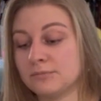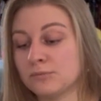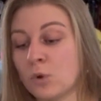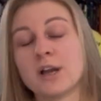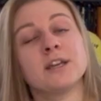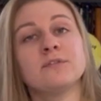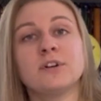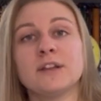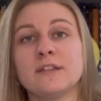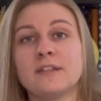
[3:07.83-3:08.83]
walking
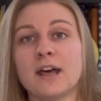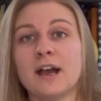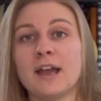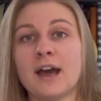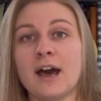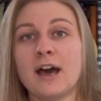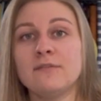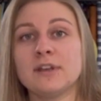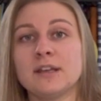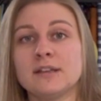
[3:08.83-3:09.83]
foot that I have
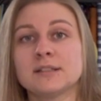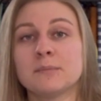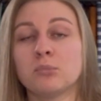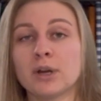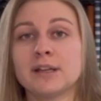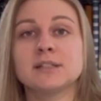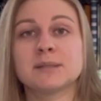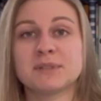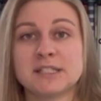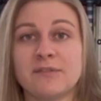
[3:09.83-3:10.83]
is brand
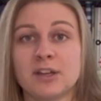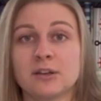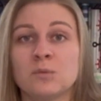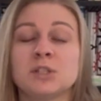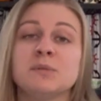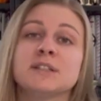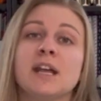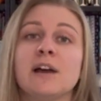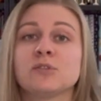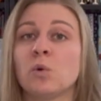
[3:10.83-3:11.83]
specific, which means I
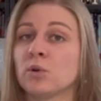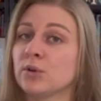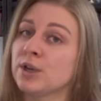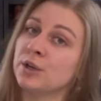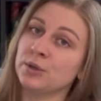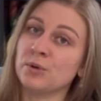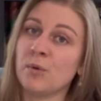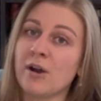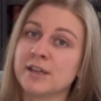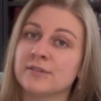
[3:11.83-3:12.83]
have to order a new
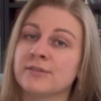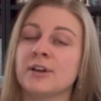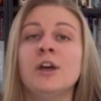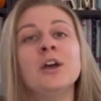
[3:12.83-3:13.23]
walking foot.